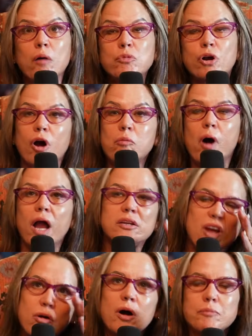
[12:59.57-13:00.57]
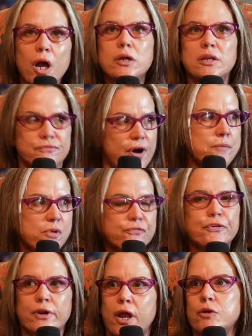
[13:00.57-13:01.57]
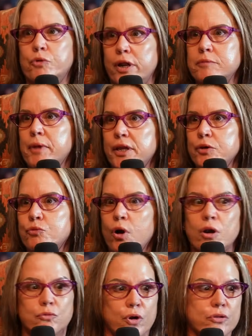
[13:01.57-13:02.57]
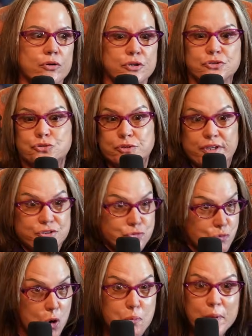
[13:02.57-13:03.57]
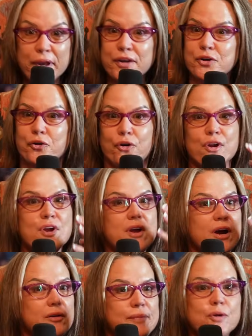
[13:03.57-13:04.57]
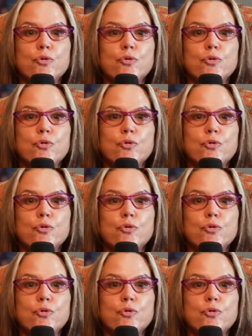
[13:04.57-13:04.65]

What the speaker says: I'm gonna go back. No, I'm not gonna. I'm gonna figure out a way to make it work. Whether it's roping or, I mean,